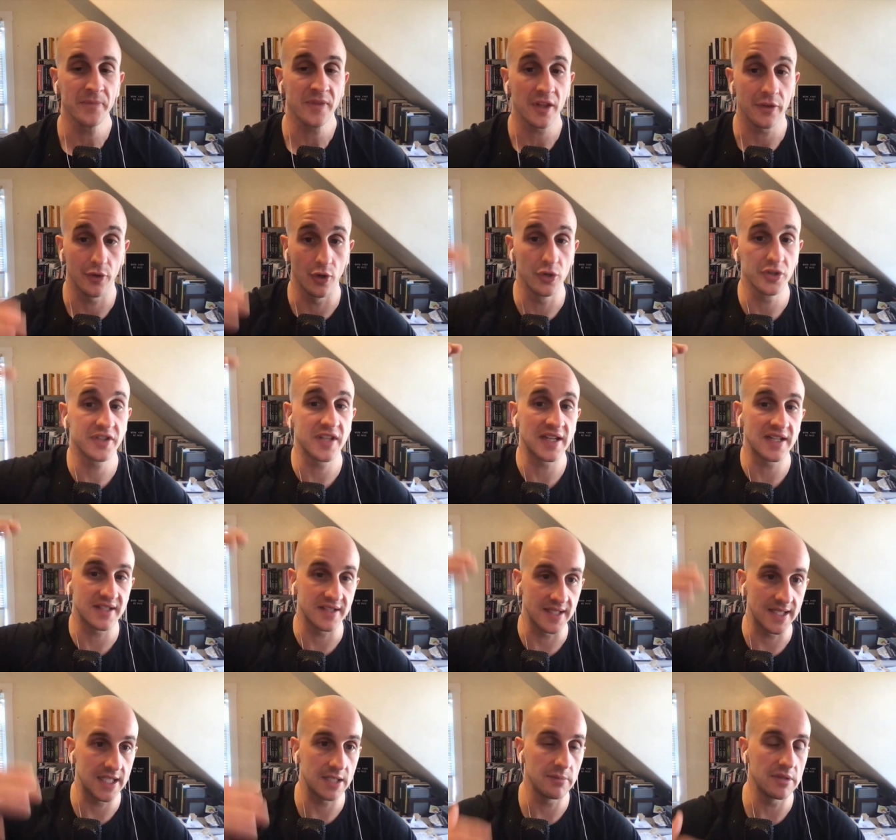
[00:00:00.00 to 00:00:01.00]
Those things
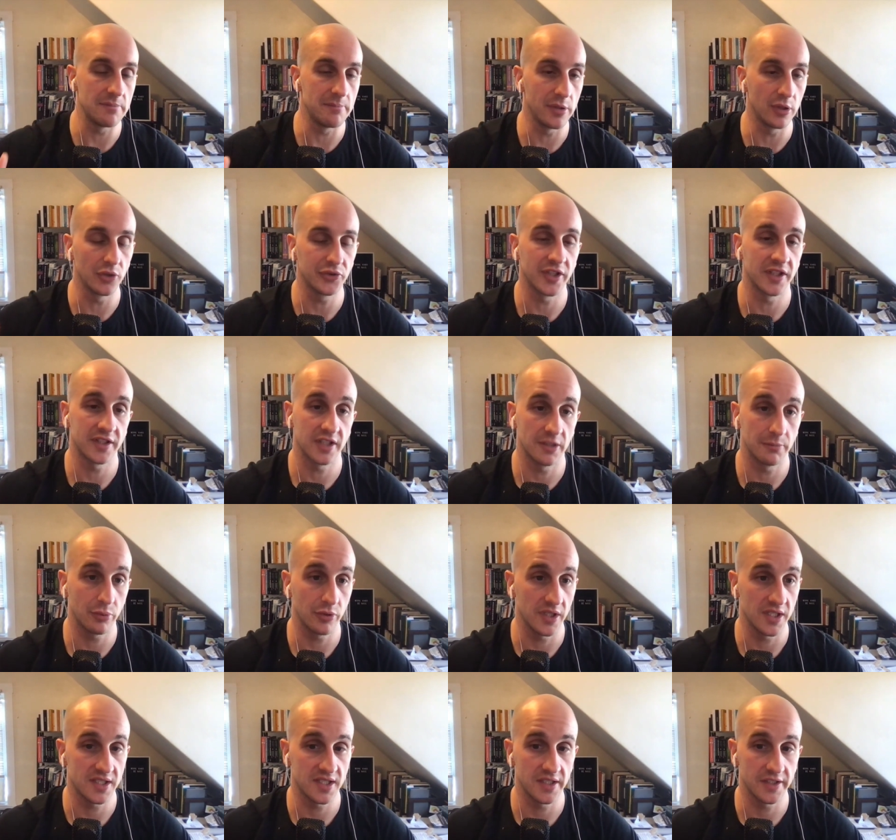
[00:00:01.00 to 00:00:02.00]
need to be built into the
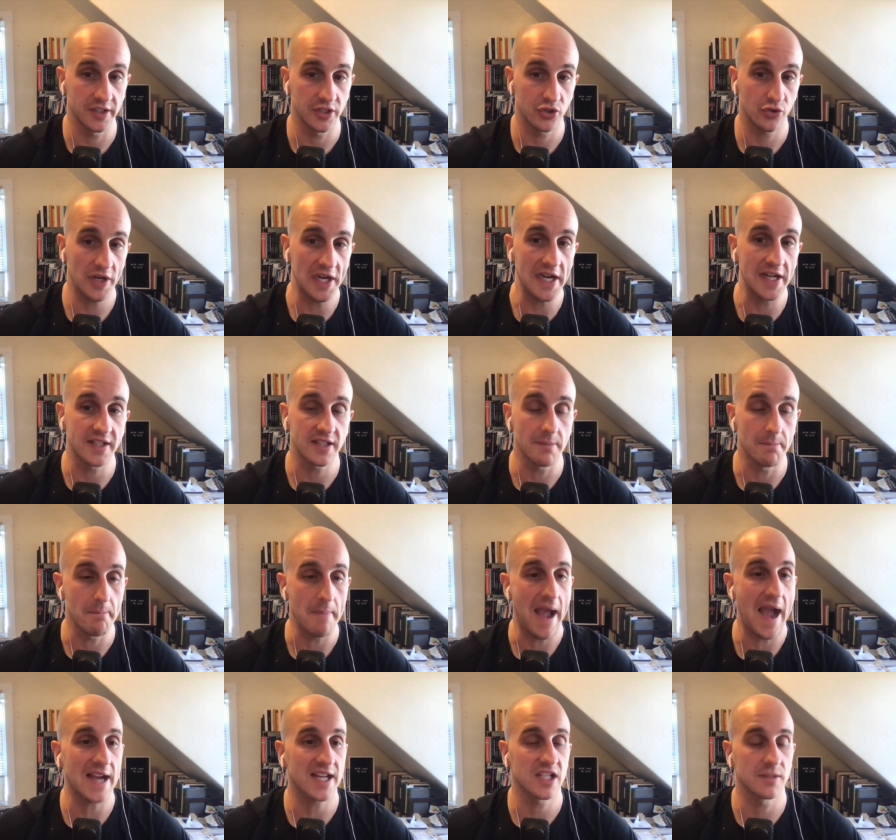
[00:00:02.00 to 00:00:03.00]
preseason training to
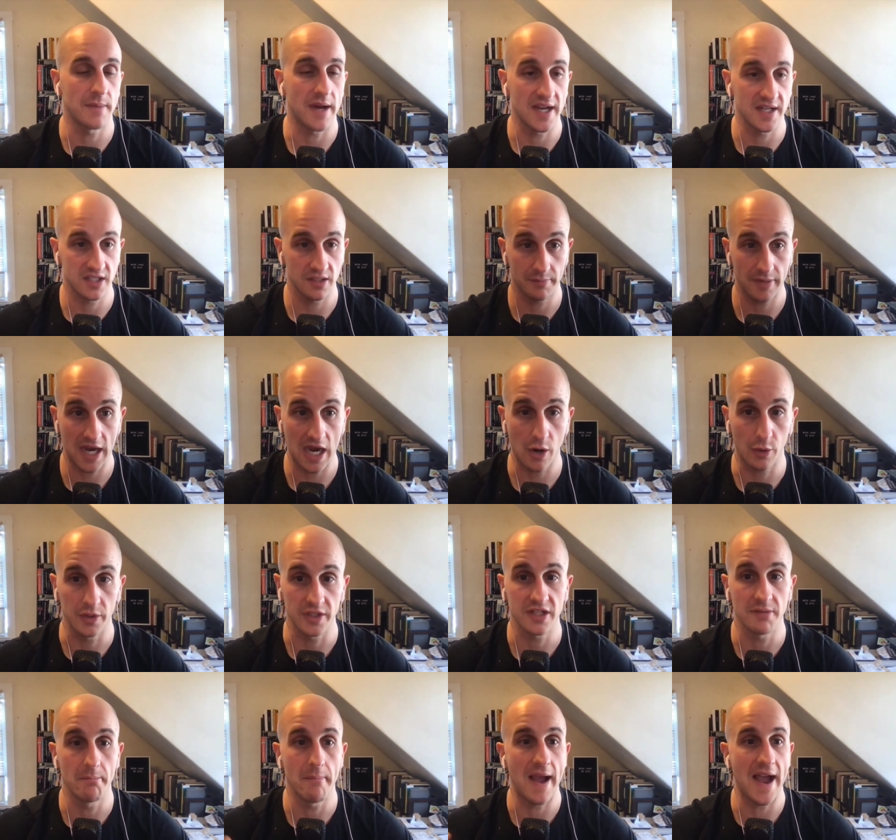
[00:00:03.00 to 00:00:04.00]
maximize the power, to
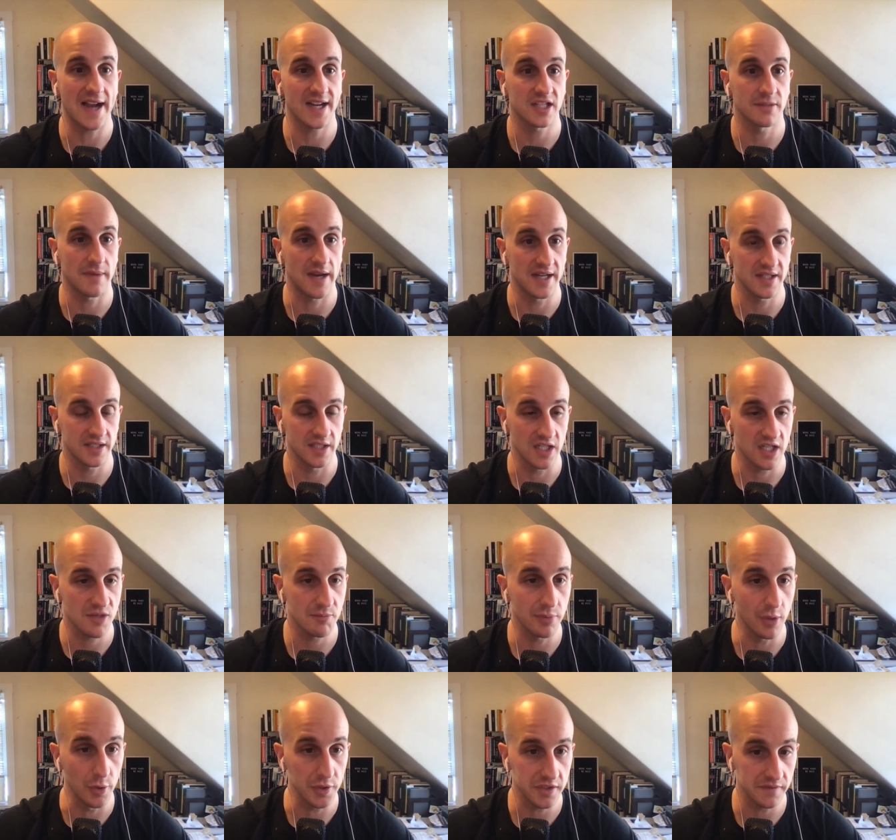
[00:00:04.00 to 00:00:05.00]
maximize the
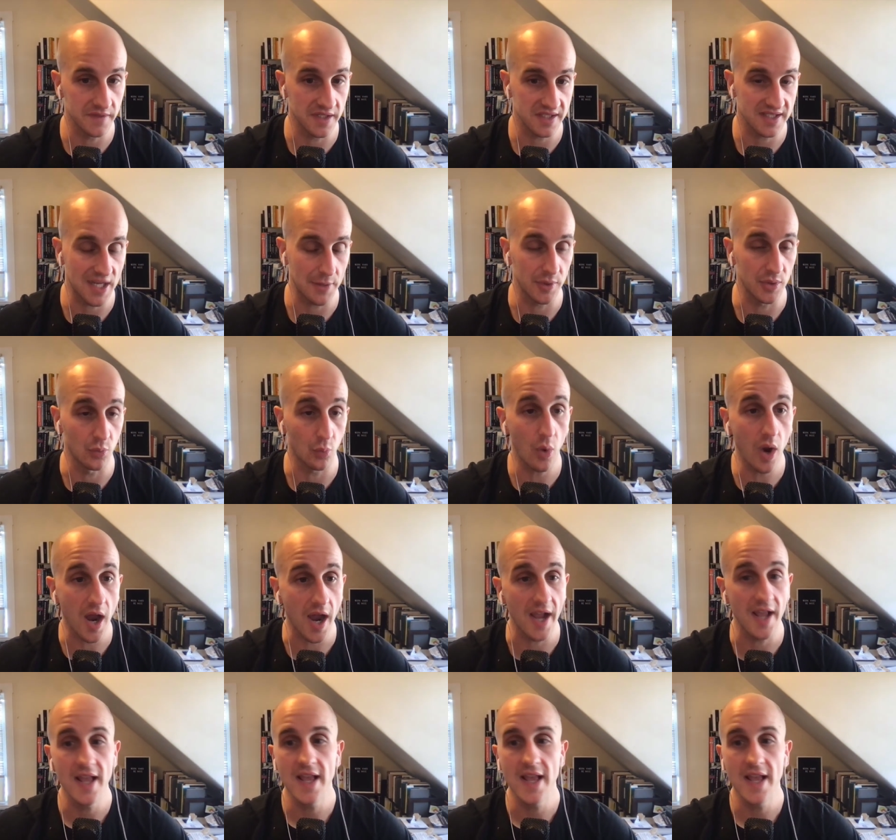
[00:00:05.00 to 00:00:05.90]
explosiveness that we want